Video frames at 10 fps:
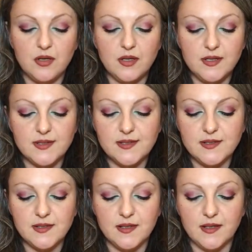let's
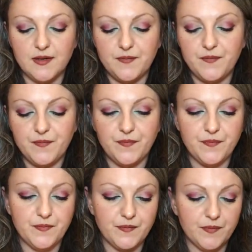see
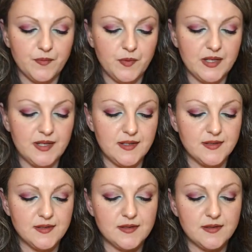what it
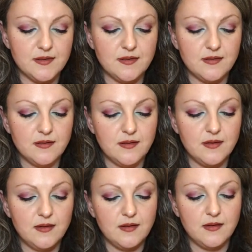is,
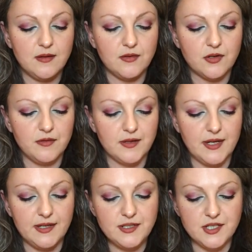your current
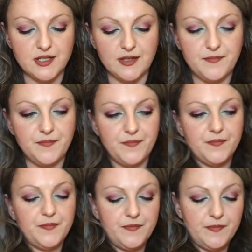energy.
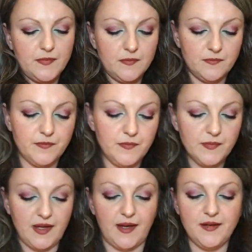
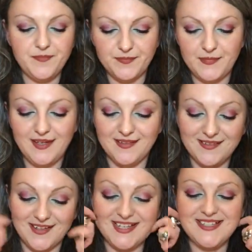Okay,
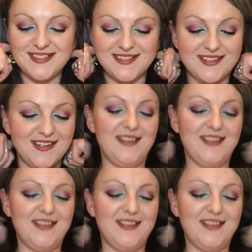nice.